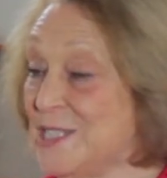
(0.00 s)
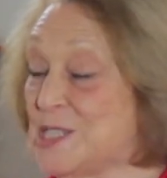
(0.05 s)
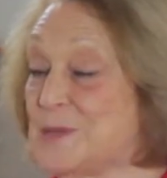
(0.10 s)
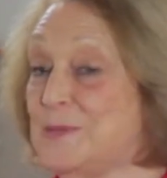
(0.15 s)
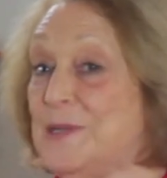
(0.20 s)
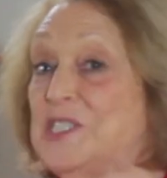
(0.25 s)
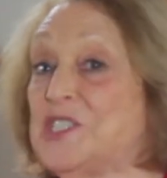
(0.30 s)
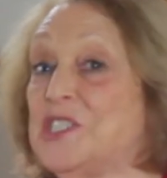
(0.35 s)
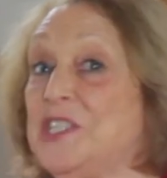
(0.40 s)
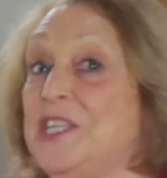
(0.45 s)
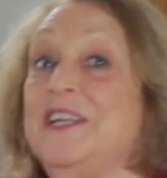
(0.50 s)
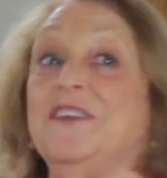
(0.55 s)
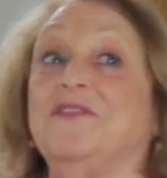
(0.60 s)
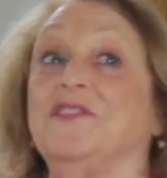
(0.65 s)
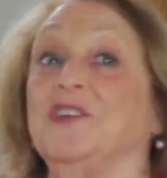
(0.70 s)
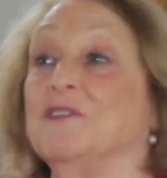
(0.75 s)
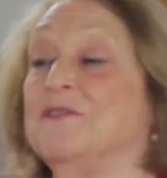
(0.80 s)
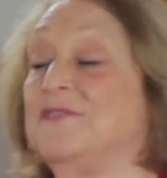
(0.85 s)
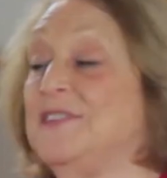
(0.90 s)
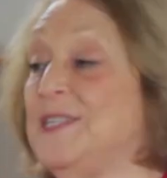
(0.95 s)
especially
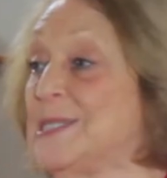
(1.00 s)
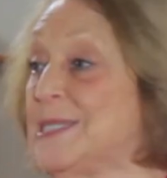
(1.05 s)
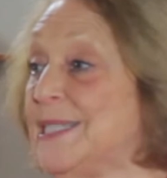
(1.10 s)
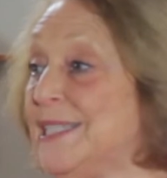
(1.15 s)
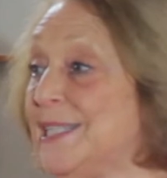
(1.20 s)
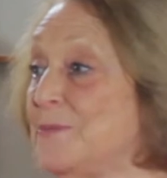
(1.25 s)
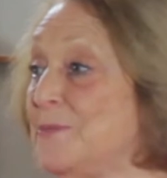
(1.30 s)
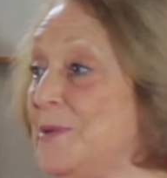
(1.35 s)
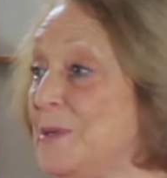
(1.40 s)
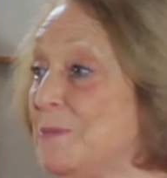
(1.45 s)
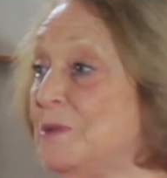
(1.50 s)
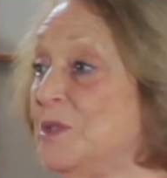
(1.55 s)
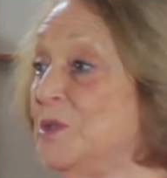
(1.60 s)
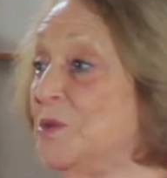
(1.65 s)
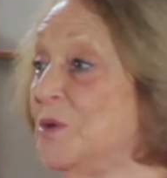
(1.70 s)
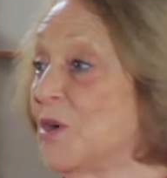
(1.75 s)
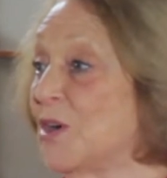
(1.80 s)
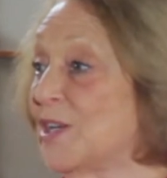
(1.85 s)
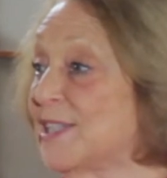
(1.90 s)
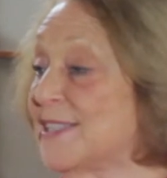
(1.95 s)
if you're visiting people
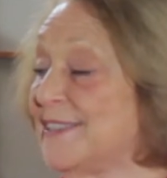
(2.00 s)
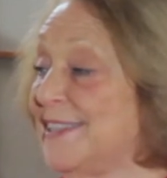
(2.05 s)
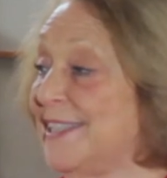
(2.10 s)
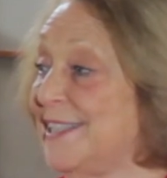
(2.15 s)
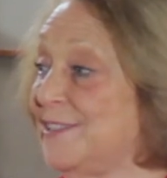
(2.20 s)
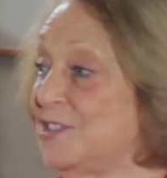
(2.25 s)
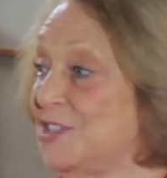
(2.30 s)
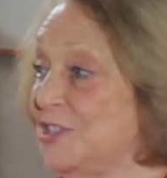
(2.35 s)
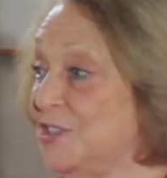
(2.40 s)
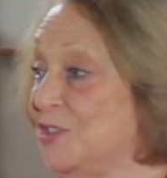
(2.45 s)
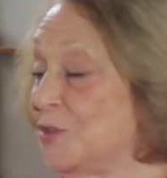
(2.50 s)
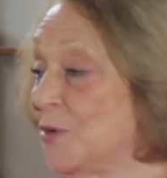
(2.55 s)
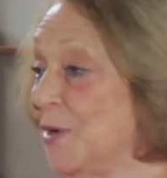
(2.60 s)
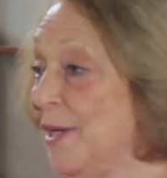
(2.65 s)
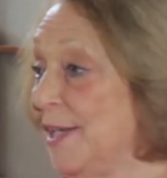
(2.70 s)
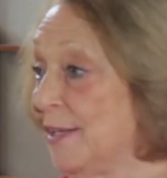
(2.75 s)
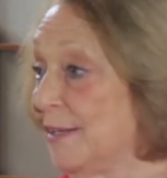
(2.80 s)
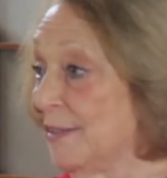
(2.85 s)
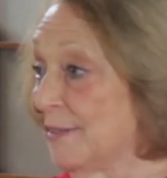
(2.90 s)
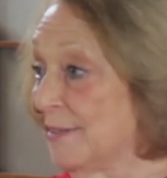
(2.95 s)
who aren't allowed to
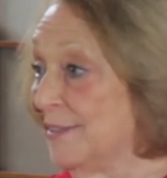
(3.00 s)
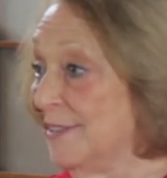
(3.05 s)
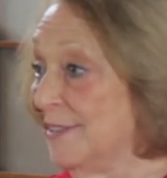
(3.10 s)
drink.